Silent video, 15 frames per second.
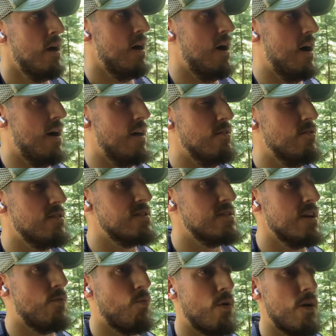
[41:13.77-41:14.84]
Uh, looks
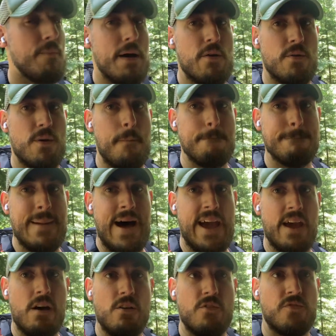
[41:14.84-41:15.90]
like we're about a
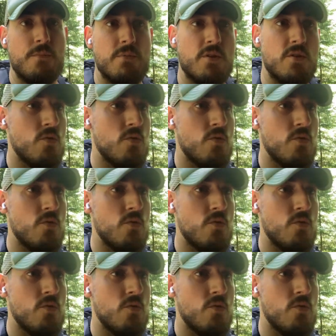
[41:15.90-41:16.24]
mile from the